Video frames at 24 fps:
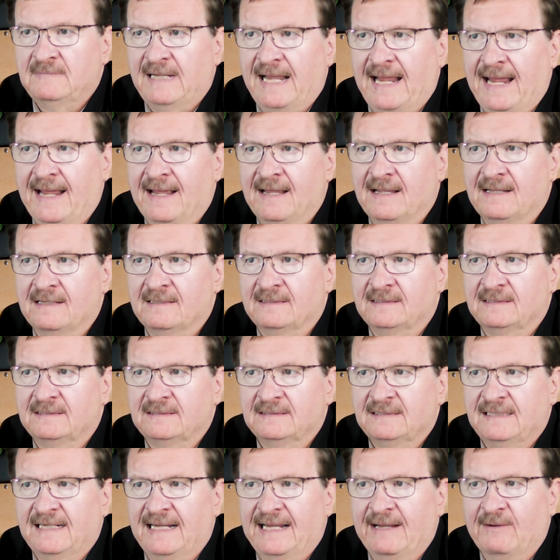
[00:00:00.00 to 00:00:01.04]
And
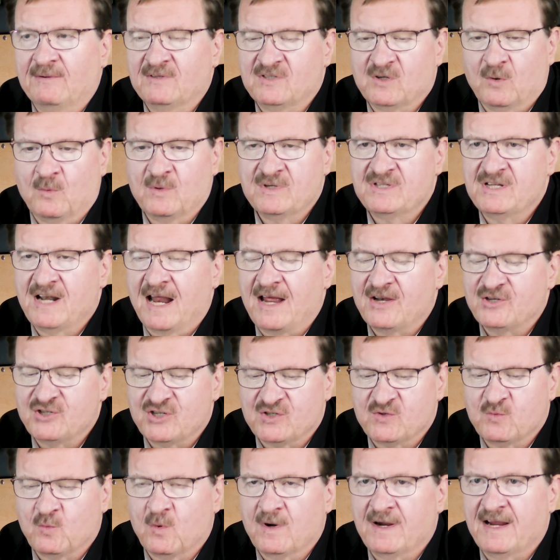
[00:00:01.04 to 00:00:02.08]
so it was not
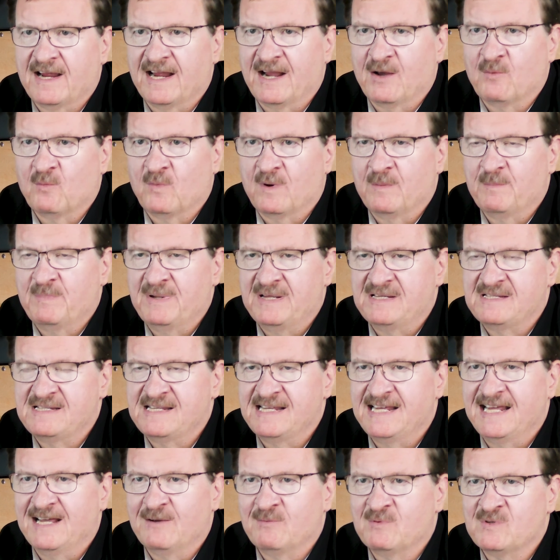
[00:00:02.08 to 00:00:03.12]
just working on one
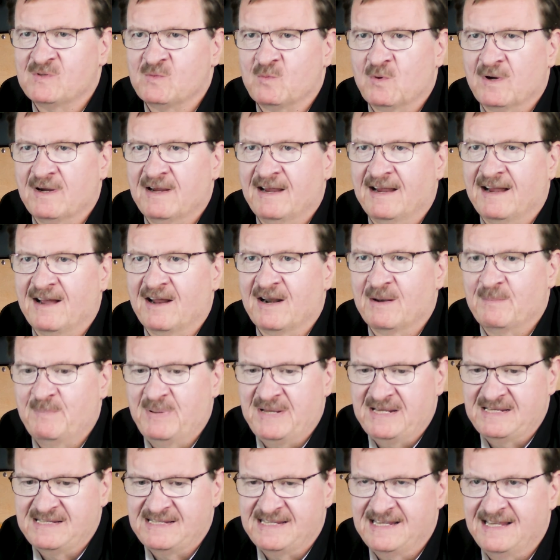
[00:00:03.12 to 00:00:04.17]
PC, it was working on a
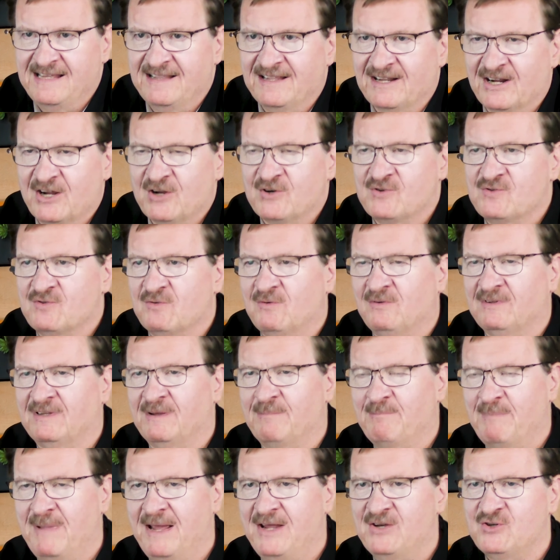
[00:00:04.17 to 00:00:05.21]
PC that controlled a
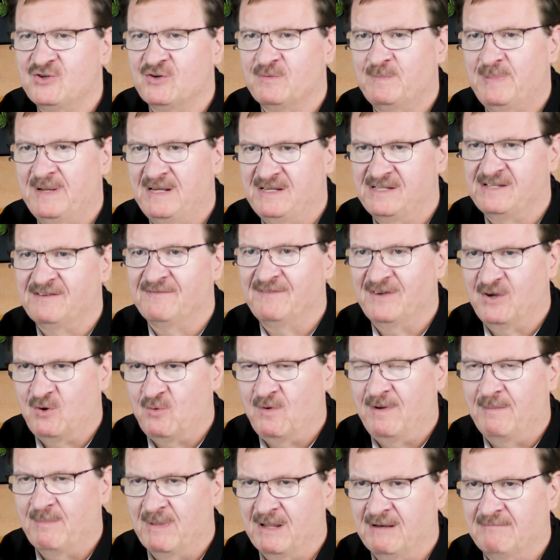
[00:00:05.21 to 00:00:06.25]
major piece of
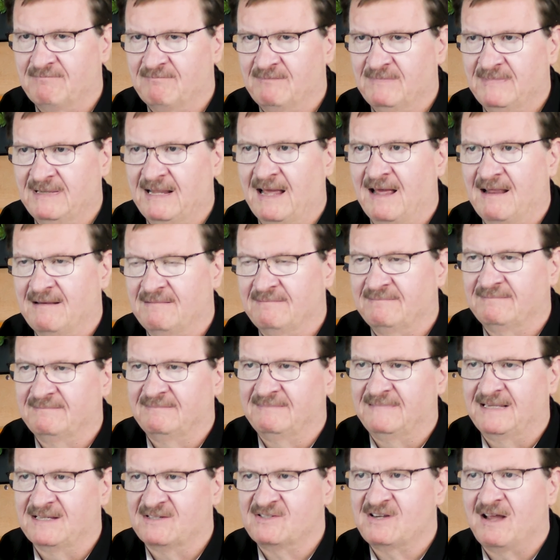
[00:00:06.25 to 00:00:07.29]
equipment that
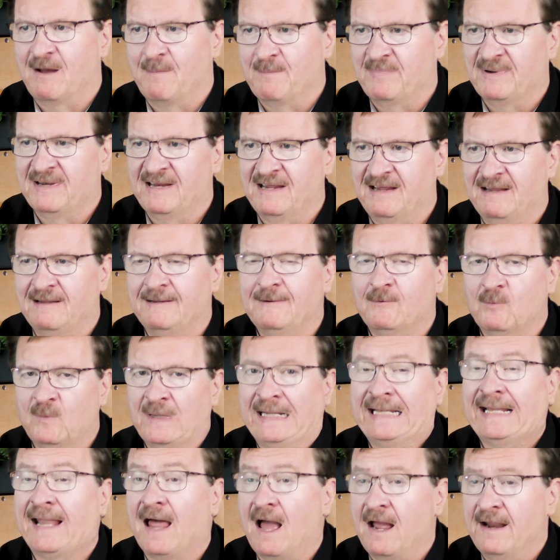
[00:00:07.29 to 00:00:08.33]
this company
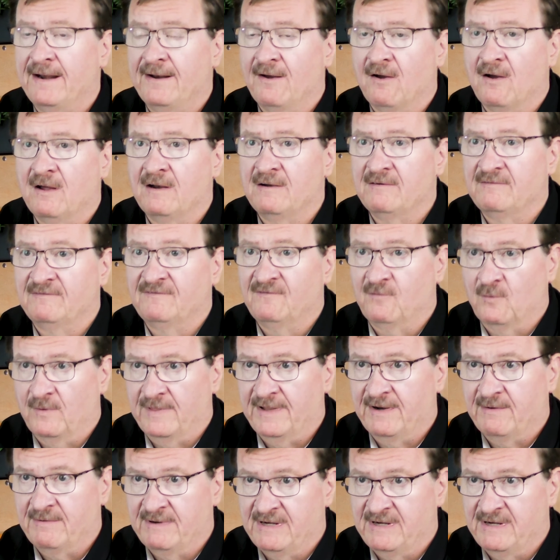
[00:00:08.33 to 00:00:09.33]
relied on for their